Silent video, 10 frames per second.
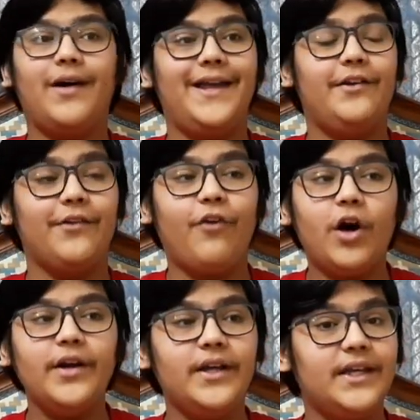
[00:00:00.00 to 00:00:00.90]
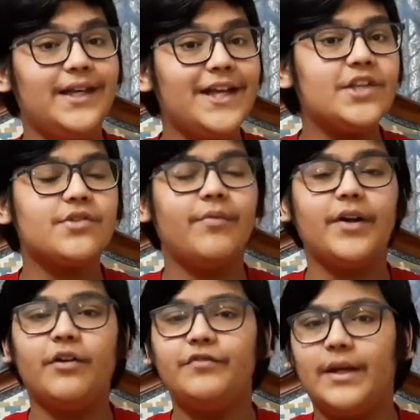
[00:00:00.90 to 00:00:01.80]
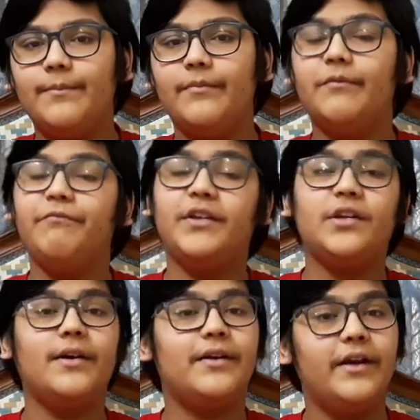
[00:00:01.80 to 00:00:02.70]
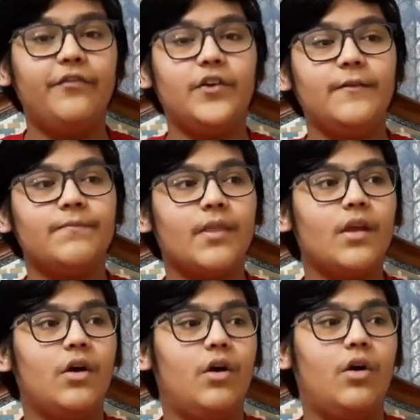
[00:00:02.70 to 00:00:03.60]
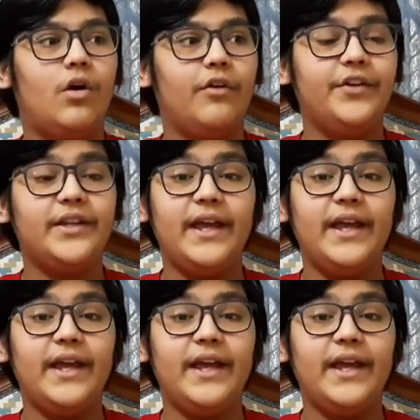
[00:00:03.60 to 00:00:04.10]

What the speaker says: reward each one of them with a gift or with